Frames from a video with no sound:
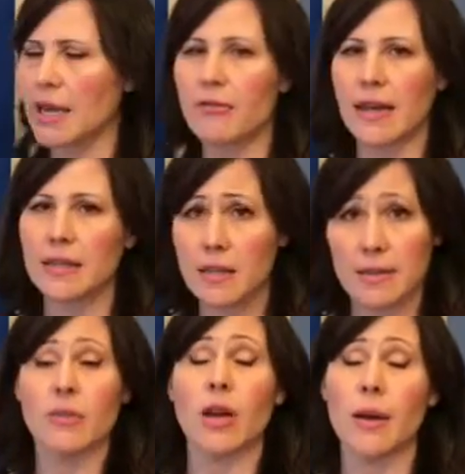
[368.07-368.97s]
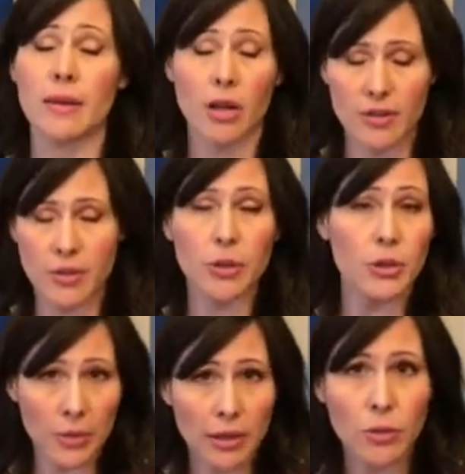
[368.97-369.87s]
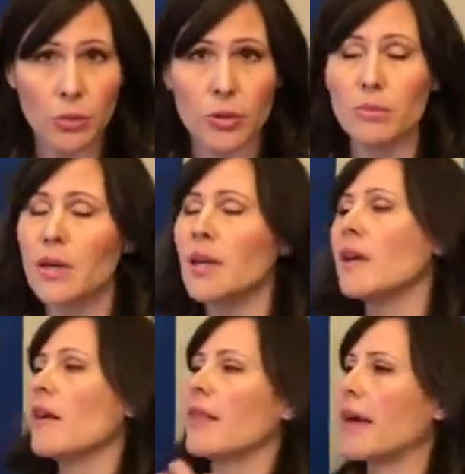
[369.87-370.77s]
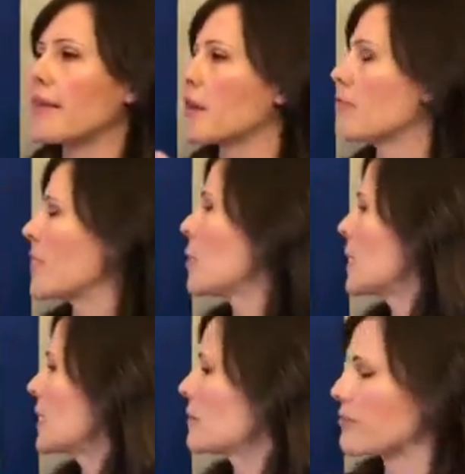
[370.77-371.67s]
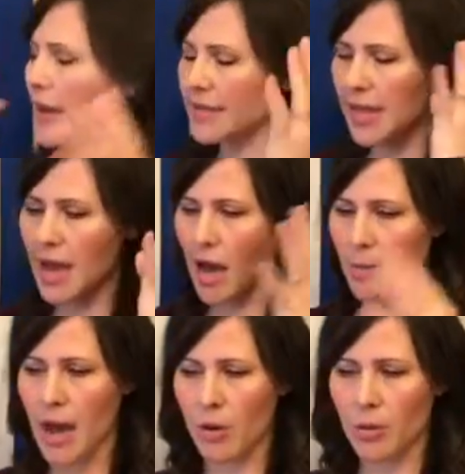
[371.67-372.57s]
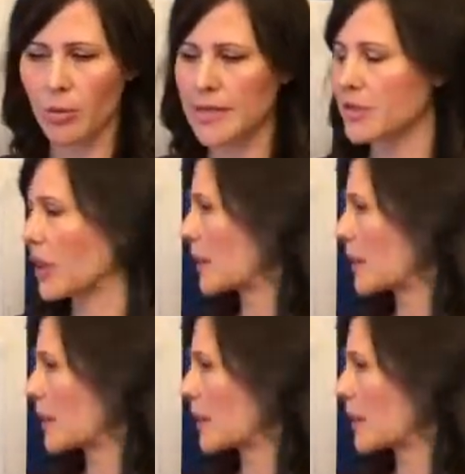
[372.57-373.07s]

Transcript: can affect us, also including the womb, that the environment can affect um, how our brains are